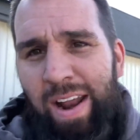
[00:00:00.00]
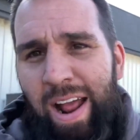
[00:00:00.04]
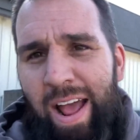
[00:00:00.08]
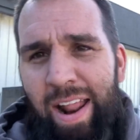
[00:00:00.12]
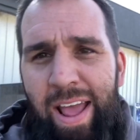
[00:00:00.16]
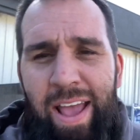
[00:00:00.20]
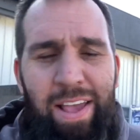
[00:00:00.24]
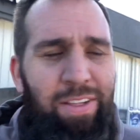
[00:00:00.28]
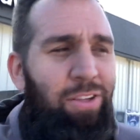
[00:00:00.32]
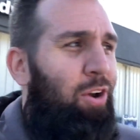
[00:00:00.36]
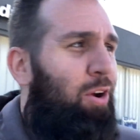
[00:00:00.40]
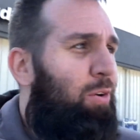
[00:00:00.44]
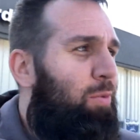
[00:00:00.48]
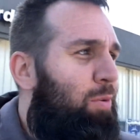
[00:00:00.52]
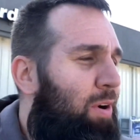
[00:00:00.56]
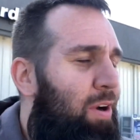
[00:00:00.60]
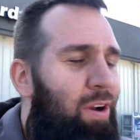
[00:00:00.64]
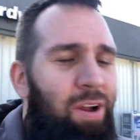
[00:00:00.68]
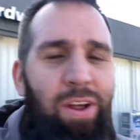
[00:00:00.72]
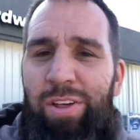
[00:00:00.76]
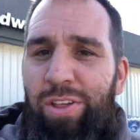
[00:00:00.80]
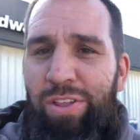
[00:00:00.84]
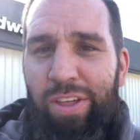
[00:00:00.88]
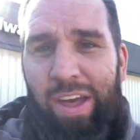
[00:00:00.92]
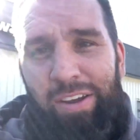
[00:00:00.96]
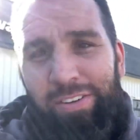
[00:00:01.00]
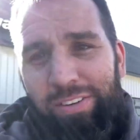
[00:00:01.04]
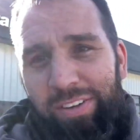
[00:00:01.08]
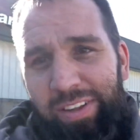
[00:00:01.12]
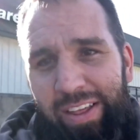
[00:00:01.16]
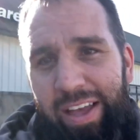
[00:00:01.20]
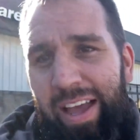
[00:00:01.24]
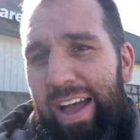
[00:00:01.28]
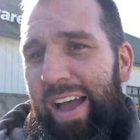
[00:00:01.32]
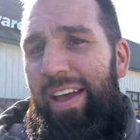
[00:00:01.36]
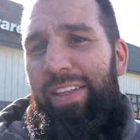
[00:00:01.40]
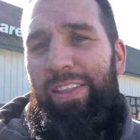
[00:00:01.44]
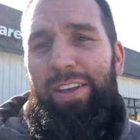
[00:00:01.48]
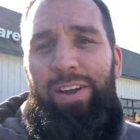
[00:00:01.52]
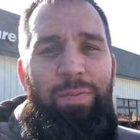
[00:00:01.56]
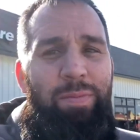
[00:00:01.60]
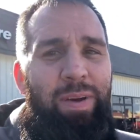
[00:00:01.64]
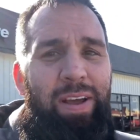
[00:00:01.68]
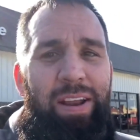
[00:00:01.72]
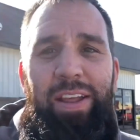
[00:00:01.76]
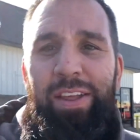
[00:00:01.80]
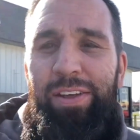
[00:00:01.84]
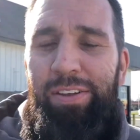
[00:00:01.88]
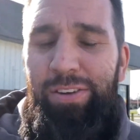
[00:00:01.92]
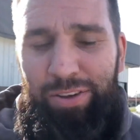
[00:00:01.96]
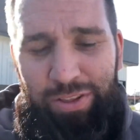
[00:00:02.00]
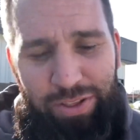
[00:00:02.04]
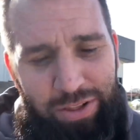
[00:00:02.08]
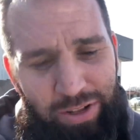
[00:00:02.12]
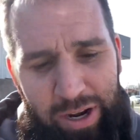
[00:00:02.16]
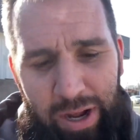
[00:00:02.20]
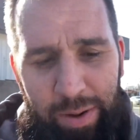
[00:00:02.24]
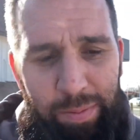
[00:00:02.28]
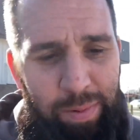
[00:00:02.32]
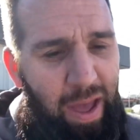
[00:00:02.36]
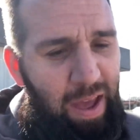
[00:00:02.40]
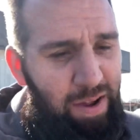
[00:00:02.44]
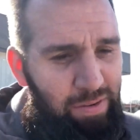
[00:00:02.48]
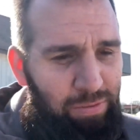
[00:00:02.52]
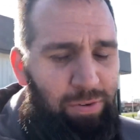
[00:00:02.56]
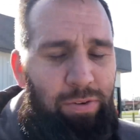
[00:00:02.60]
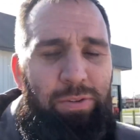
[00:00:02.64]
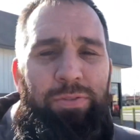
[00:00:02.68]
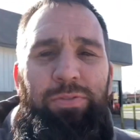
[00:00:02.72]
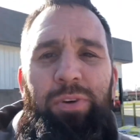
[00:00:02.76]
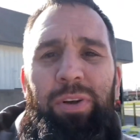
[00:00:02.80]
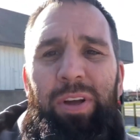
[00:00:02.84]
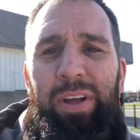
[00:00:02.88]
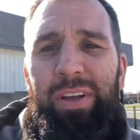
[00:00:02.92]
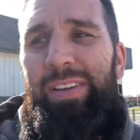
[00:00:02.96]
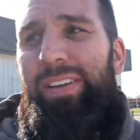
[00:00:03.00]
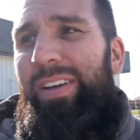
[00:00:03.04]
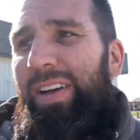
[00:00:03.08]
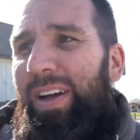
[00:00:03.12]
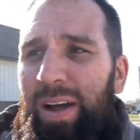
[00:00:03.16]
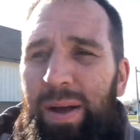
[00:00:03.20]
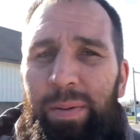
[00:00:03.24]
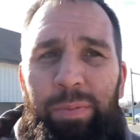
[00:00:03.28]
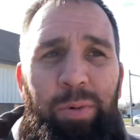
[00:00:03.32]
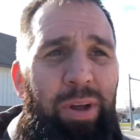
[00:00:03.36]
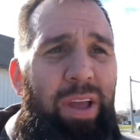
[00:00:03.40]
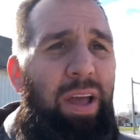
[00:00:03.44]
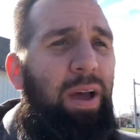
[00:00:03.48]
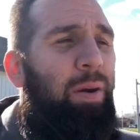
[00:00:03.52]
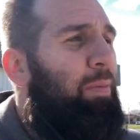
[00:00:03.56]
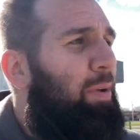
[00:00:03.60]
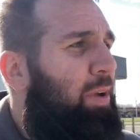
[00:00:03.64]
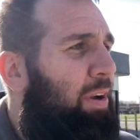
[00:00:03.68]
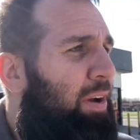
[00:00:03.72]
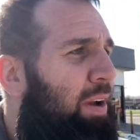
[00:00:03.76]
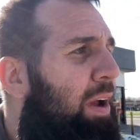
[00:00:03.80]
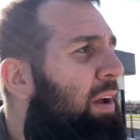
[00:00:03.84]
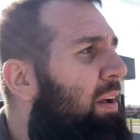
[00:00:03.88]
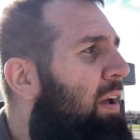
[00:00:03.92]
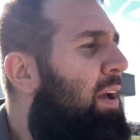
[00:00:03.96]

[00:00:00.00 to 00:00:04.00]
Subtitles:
out to Ace Hardware. Shout out to the guy in there, man. He hooks it up every freaking time we come here.